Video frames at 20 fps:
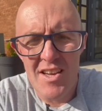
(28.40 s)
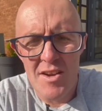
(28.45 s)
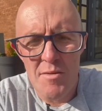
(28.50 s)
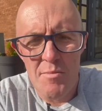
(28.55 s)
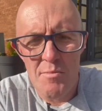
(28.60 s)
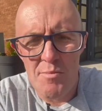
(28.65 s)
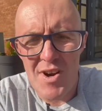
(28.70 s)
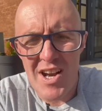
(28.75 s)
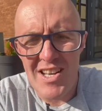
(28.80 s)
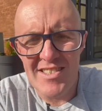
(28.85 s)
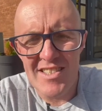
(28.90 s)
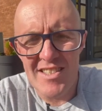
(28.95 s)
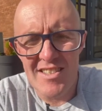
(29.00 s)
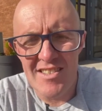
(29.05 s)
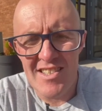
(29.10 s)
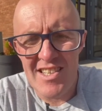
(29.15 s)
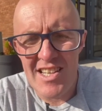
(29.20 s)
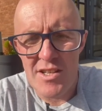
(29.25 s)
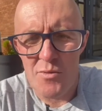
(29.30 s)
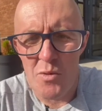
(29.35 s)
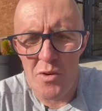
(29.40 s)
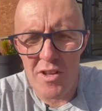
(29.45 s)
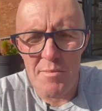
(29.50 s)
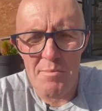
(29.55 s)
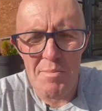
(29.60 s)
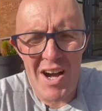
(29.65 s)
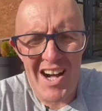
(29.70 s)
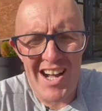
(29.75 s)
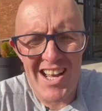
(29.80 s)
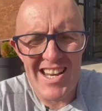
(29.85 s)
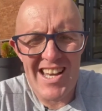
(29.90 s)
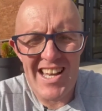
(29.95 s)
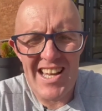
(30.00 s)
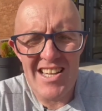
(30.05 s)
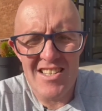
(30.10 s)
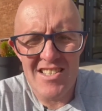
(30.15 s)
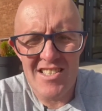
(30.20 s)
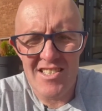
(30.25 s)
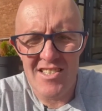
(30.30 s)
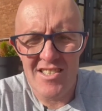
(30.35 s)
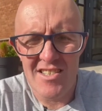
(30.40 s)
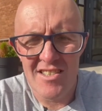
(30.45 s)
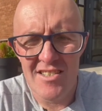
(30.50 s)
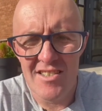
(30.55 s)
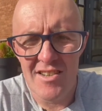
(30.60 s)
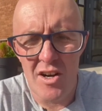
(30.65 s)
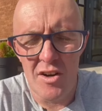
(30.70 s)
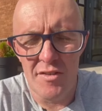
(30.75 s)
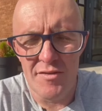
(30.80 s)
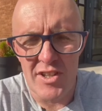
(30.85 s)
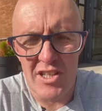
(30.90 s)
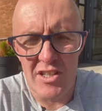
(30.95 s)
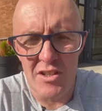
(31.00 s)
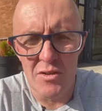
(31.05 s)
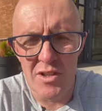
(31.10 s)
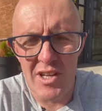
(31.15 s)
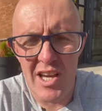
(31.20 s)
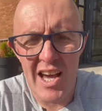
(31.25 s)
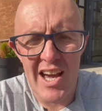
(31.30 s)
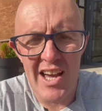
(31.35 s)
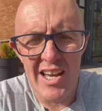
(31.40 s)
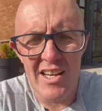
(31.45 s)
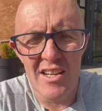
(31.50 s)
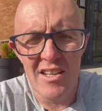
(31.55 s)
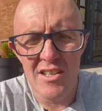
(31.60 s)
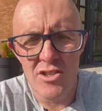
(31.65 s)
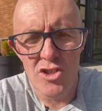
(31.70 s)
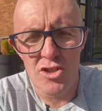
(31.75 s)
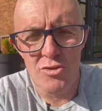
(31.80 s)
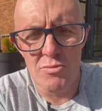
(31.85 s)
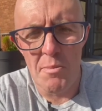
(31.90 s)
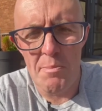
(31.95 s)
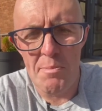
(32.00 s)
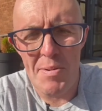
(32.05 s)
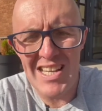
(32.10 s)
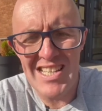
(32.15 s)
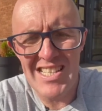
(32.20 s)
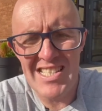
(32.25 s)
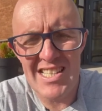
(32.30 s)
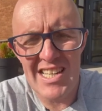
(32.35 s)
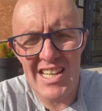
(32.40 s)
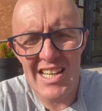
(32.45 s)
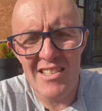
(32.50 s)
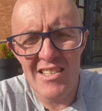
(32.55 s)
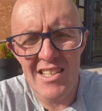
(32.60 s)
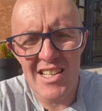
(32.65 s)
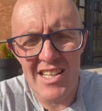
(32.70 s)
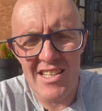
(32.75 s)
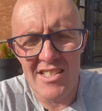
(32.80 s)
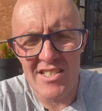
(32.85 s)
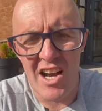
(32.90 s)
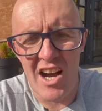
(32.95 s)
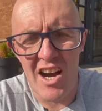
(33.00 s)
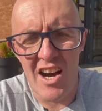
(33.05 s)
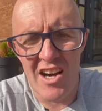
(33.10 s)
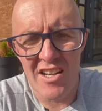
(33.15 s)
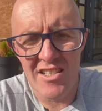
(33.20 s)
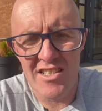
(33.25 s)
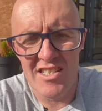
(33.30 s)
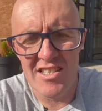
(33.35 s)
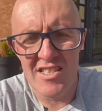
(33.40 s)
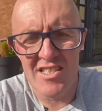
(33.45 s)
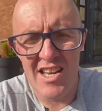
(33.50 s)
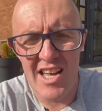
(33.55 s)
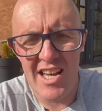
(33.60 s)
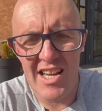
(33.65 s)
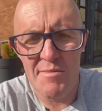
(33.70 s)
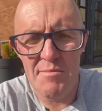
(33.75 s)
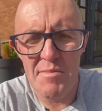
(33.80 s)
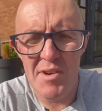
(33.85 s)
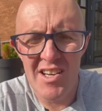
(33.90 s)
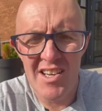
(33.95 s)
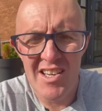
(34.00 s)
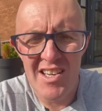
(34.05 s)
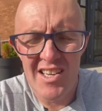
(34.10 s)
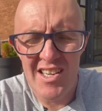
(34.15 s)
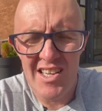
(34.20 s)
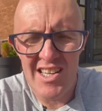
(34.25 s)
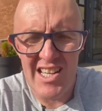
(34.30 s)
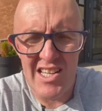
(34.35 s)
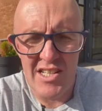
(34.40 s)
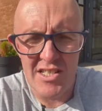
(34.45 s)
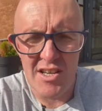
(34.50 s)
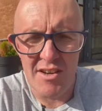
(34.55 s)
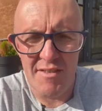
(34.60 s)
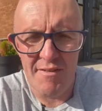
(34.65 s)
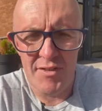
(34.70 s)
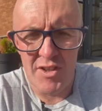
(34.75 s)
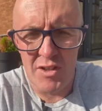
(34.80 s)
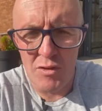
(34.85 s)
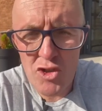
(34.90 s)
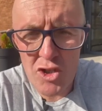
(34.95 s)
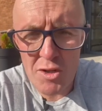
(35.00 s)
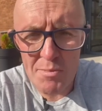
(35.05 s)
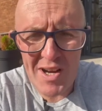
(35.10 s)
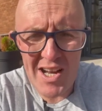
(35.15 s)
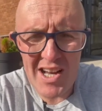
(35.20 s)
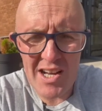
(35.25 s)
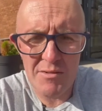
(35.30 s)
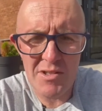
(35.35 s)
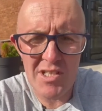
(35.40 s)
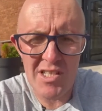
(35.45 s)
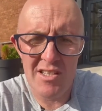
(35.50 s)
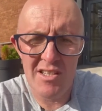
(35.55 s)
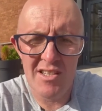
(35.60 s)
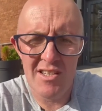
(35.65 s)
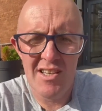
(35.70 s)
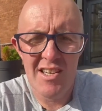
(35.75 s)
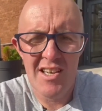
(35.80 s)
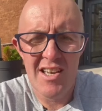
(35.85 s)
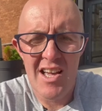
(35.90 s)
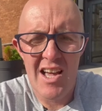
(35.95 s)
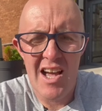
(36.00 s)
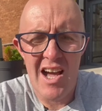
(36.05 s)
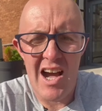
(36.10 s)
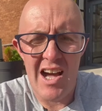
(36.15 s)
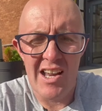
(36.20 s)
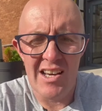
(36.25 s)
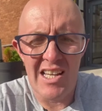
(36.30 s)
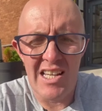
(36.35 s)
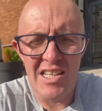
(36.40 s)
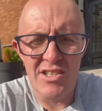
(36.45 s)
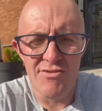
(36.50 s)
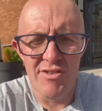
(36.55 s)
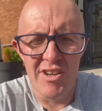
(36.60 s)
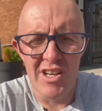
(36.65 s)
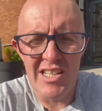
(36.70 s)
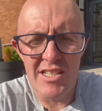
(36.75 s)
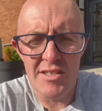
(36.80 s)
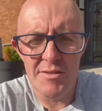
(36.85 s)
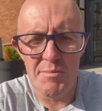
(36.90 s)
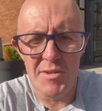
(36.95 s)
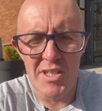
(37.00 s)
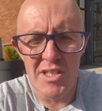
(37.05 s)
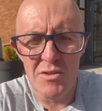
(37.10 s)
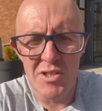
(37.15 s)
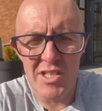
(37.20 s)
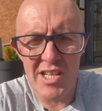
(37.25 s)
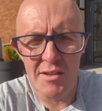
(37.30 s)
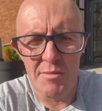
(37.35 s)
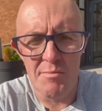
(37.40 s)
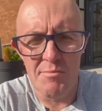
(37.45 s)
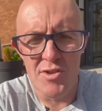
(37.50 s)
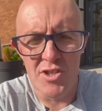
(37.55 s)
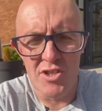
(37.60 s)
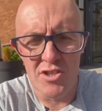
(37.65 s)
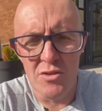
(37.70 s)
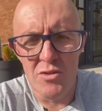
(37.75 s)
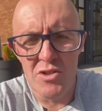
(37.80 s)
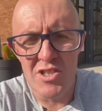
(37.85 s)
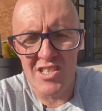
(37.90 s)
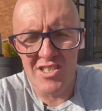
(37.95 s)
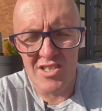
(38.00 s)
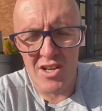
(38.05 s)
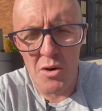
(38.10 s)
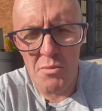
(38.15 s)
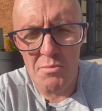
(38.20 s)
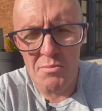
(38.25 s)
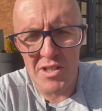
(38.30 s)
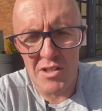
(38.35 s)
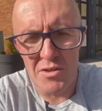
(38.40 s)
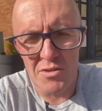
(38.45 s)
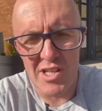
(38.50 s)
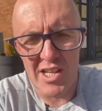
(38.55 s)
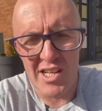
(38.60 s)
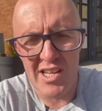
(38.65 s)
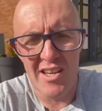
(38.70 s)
Brendan is one of the pioneers of the UK drum and bass scene. His artist name is Futurebound, and he's released music and produced his own music